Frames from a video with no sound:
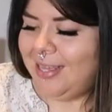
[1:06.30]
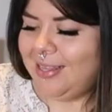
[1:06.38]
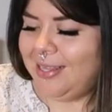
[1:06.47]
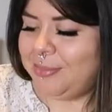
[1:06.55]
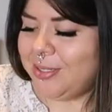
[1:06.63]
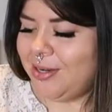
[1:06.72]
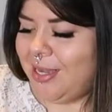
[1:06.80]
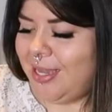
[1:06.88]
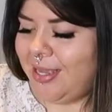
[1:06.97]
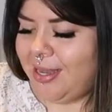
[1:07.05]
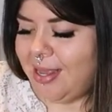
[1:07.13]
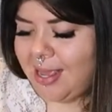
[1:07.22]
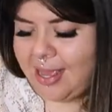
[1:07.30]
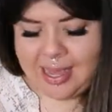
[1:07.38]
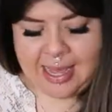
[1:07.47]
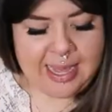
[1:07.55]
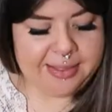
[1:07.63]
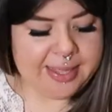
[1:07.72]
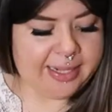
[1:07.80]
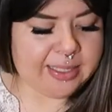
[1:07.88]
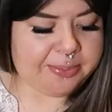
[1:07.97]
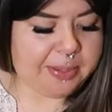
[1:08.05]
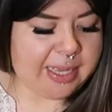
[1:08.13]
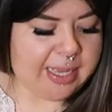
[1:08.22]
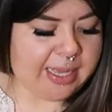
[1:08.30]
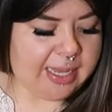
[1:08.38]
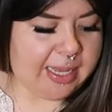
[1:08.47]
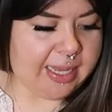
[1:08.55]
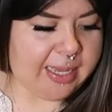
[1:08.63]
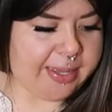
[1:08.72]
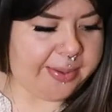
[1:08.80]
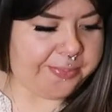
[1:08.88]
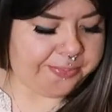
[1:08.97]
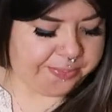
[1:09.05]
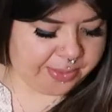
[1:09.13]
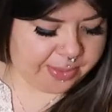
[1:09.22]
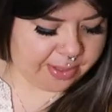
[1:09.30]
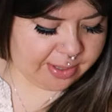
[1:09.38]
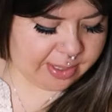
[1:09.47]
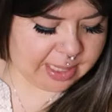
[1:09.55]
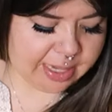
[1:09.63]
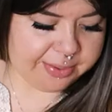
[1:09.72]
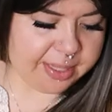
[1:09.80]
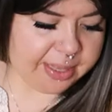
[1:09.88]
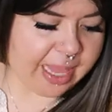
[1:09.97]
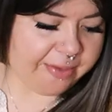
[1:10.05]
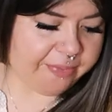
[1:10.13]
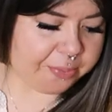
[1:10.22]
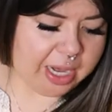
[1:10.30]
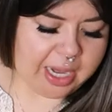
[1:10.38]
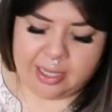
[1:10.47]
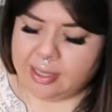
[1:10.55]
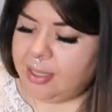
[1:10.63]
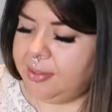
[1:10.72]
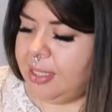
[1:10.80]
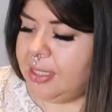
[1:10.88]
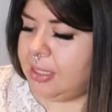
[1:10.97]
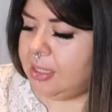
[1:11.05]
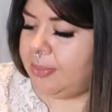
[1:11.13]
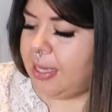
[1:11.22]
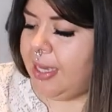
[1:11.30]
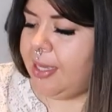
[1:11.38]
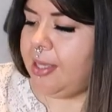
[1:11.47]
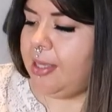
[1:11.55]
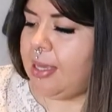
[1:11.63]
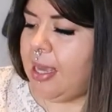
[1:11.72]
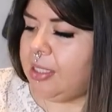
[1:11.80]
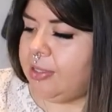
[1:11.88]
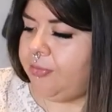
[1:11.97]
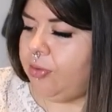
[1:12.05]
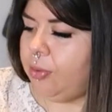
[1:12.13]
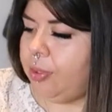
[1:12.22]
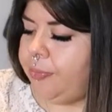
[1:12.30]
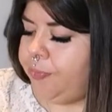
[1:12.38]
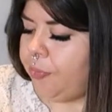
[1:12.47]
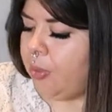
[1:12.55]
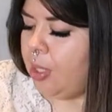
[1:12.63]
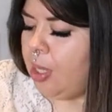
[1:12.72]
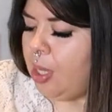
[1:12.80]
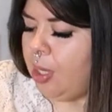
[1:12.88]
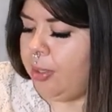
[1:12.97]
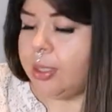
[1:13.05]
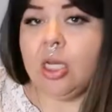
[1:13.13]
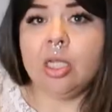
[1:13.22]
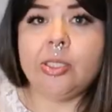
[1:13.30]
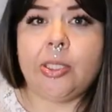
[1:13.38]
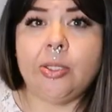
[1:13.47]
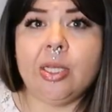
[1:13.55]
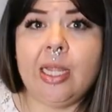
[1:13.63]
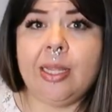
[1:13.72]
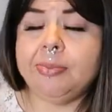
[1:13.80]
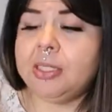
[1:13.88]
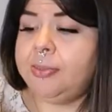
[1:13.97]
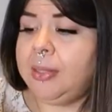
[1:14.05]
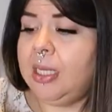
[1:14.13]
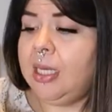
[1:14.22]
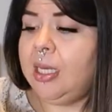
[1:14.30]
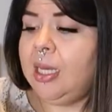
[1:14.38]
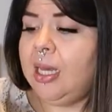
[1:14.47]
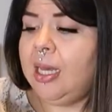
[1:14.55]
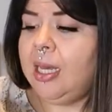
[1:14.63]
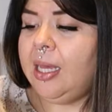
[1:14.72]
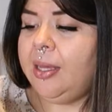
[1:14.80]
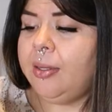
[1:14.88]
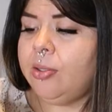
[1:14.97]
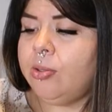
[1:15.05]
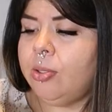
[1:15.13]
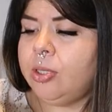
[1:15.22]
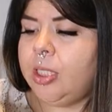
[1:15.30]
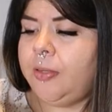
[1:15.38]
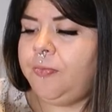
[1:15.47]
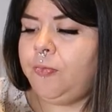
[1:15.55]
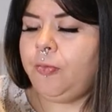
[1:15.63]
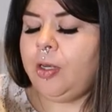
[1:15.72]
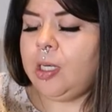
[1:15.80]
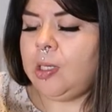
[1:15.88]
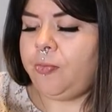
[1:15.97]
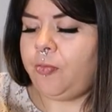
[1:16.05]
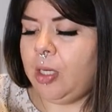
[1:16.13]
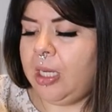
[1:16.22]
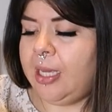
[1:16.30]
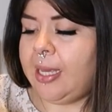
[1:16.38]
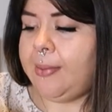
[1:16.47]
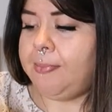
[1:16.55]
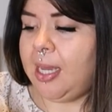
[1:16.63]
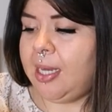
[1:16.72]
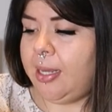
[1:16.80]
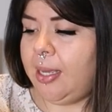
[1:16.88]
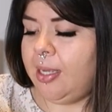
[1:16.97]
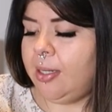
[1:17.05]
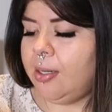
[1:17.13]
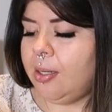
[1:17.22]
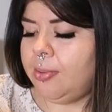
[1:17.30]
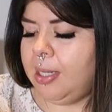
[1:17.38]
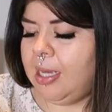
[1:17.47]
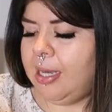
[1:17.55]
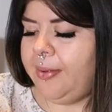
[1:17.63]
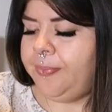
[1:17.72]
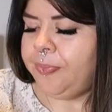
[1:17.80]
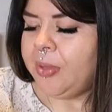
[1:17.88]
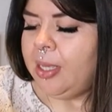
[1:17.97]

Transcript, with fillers: Lips are in. And that's by, um, I don't think they have a brand. This is by Yesful, which also claims to be uh, cruelty free, free and made in Korea.